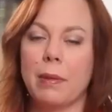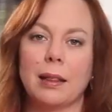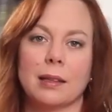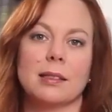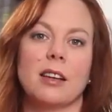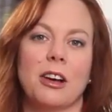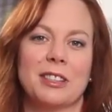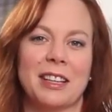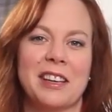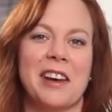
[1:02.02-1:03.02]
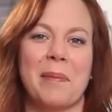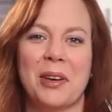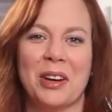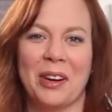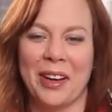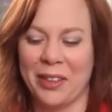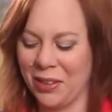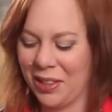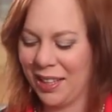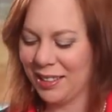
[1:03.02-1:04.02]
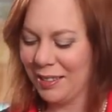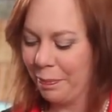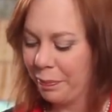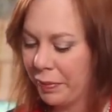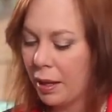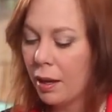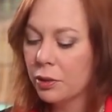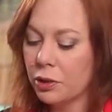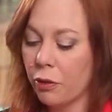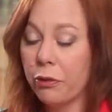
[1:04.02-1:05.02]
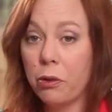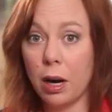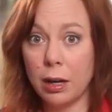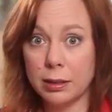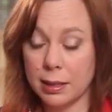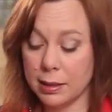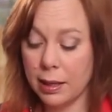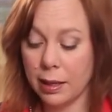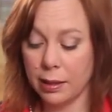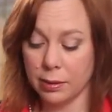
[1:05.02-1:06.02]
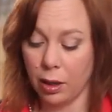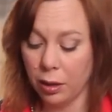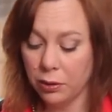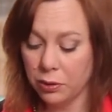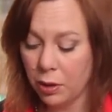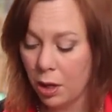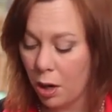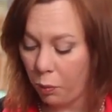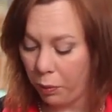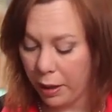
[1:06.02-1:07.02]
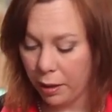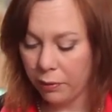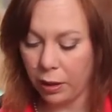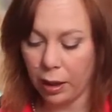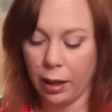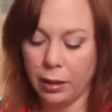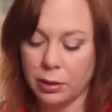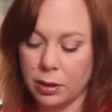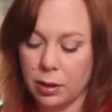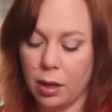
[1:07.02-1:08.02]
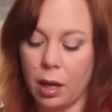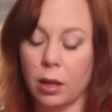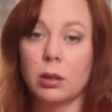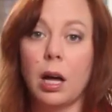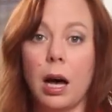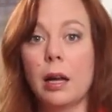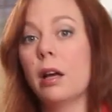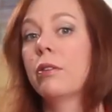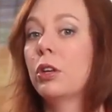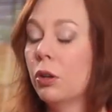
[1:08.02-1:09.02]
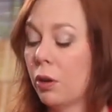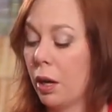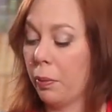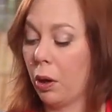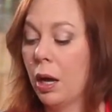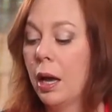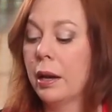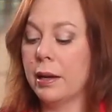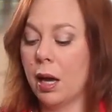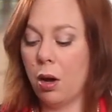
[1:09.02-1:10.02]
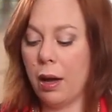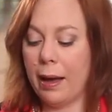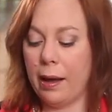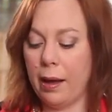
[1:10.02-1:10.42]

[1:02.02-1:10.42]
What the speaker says: make this sauce again and put it on other things. So for our tzatziki sauce, we have got a lot of cucumber. Now,